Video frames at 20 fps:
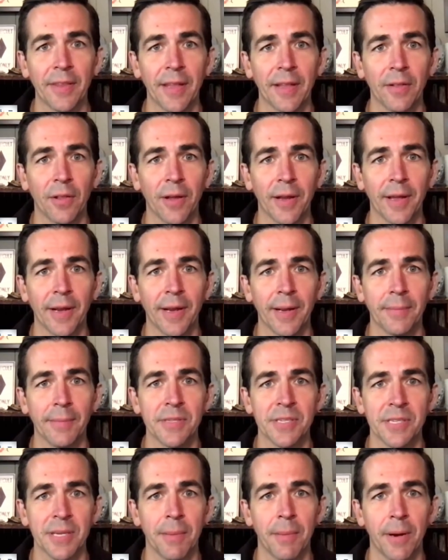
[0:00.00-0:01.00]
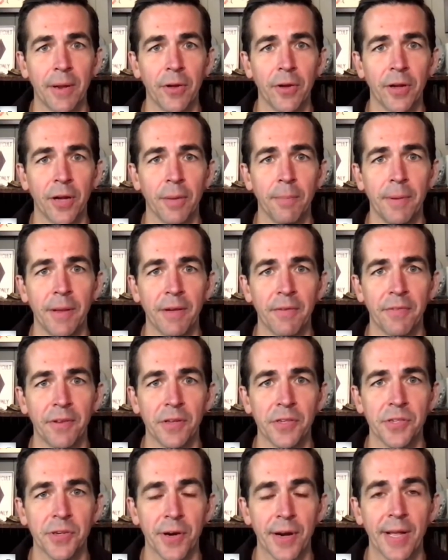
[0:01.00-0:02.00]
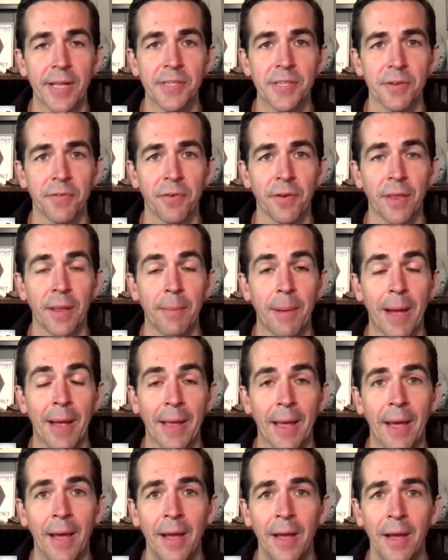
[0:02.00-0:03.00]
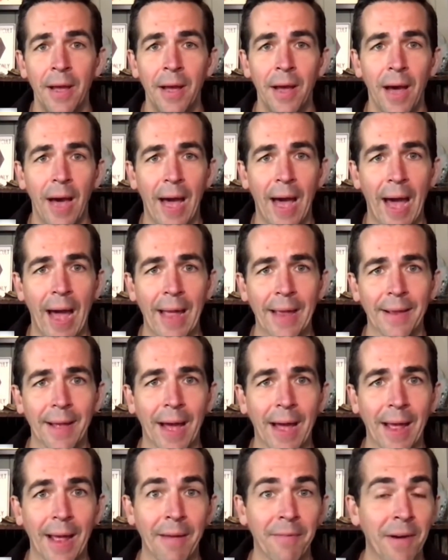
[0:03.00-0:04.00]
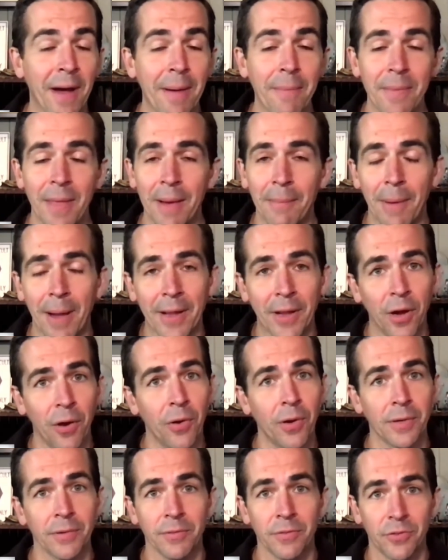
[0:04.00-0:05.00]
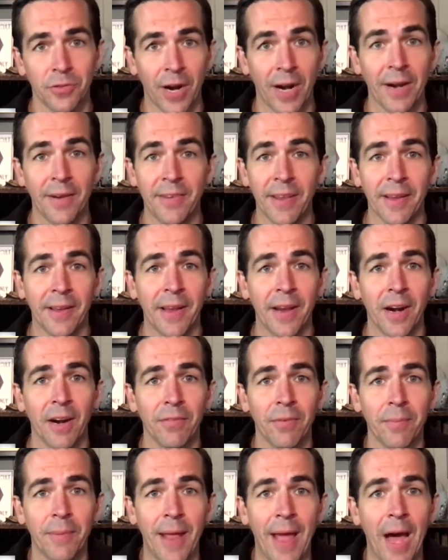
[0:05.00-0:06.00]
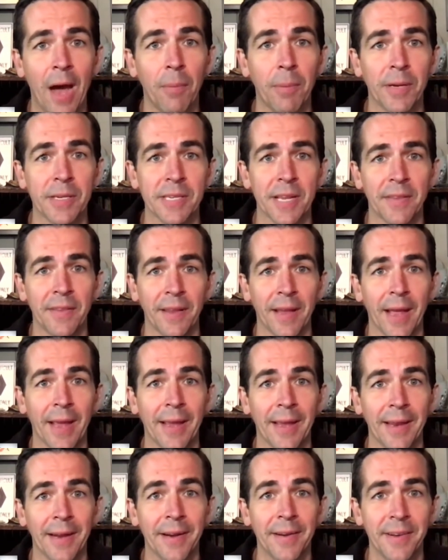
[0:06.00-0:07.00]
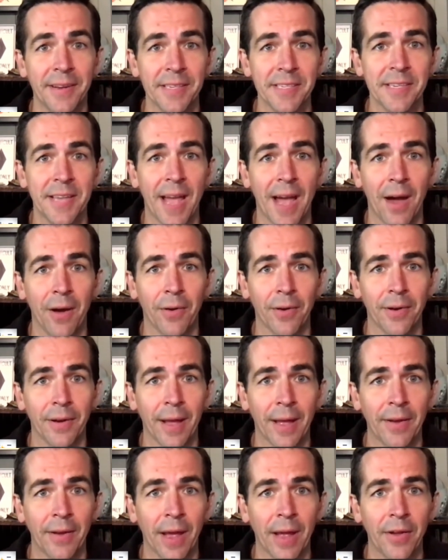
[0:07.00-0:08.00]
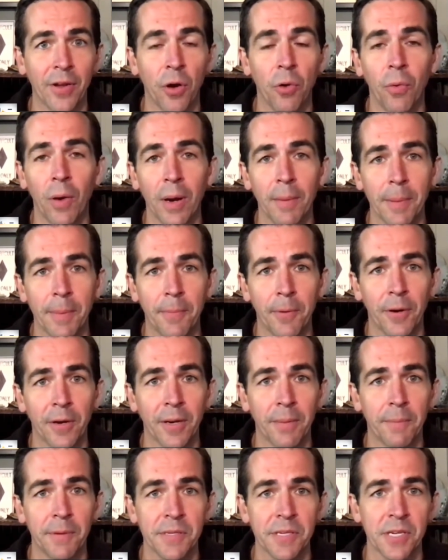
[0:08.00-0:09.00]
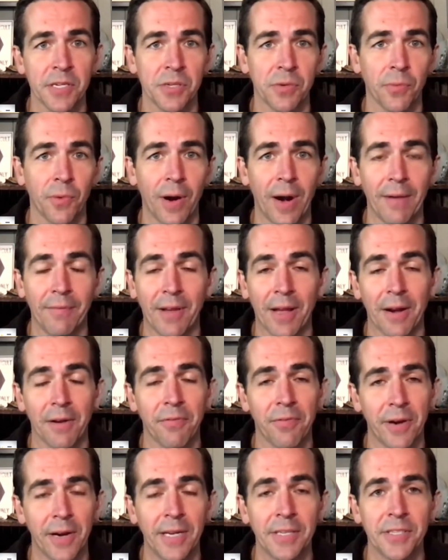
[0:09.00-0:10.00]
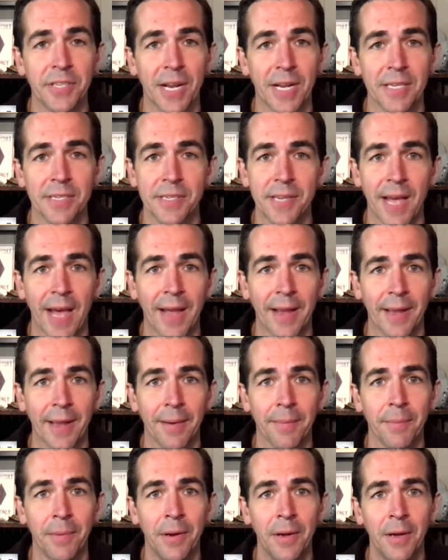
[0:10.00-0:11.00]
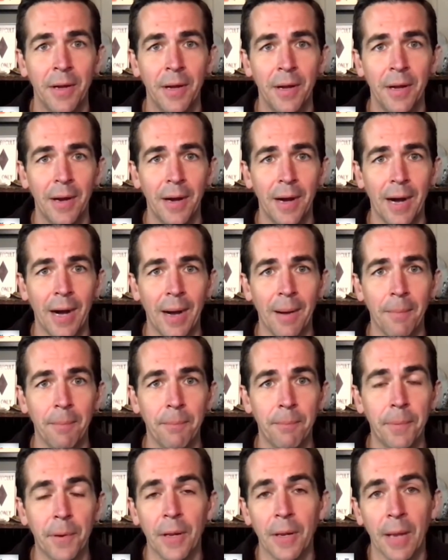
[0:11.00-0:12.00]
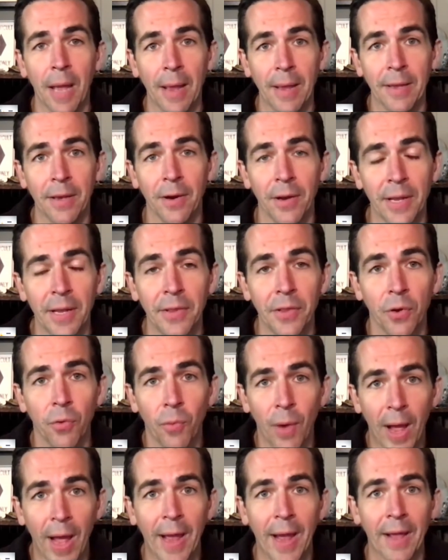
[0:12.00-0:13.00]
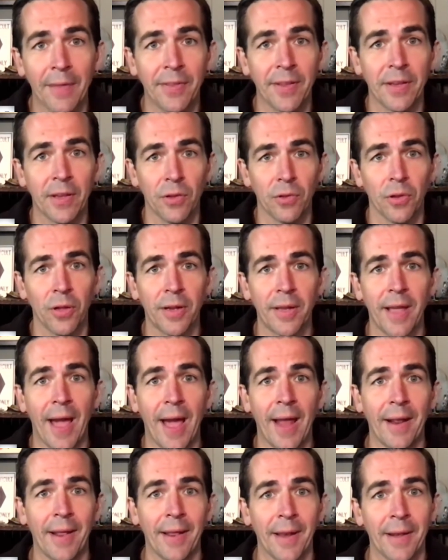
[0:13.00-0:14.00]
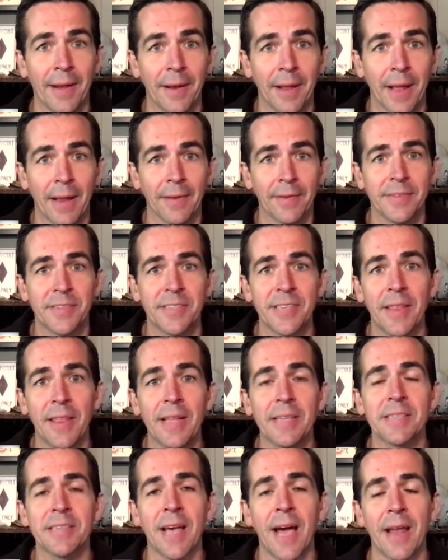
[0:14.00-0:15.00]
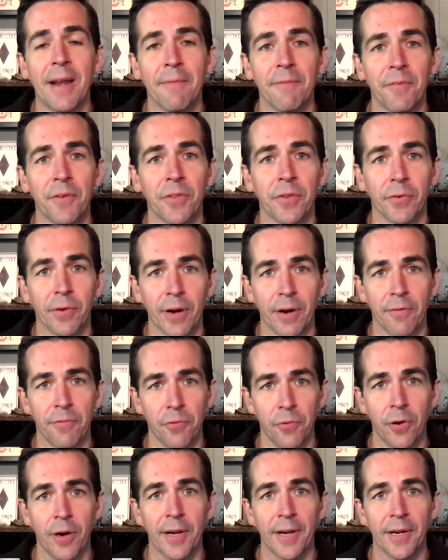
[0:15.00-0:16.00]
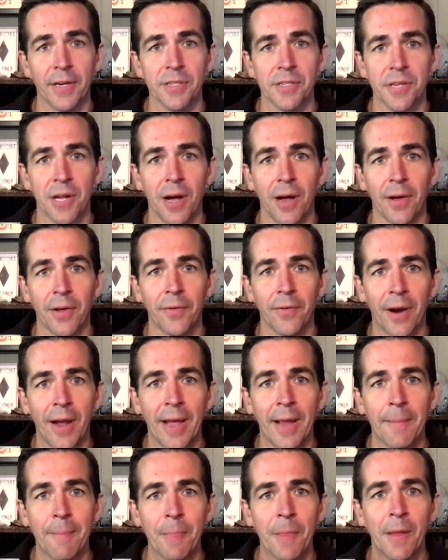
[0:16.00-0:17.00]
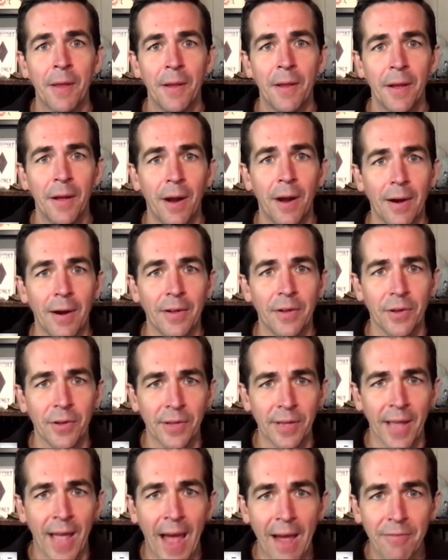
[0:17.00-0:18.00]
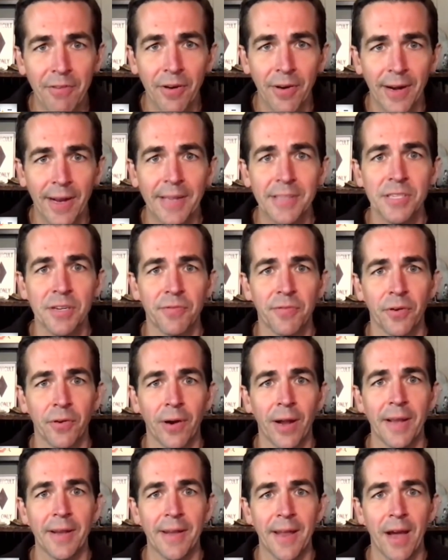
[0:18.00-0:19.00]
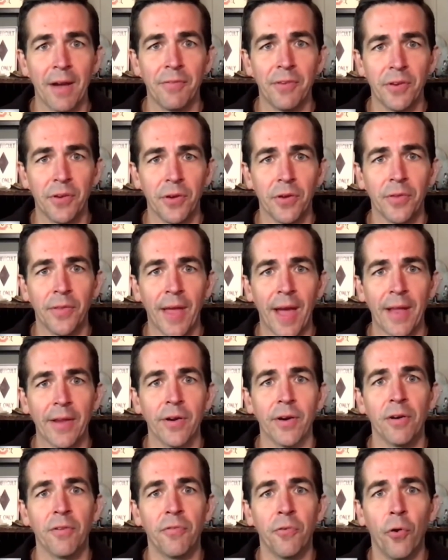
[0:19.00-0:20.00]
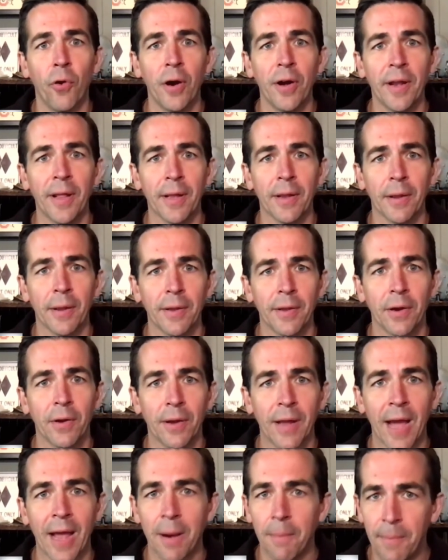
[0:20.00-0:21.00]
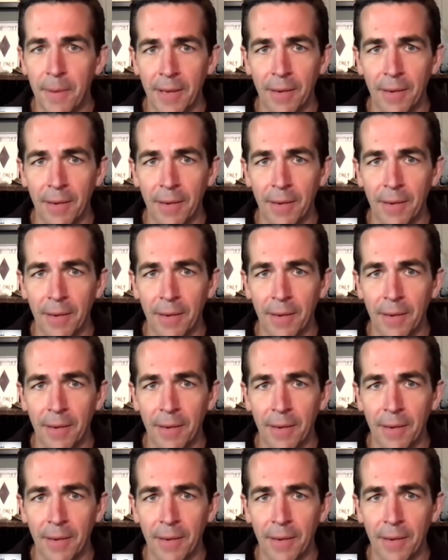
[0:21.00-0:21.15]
that they look at him as somebody who could be a future answer for them. If I'm them, I go and try to take care of him now because I think I can get a discount. And I don't want to be put in a position where I've got a franchise tag him. But you know, either way, I think you look at it and say they sign him for 3 or 4 years, Colin, right? You have your answer for right now. If you do that, you're avoiding, you know, kind of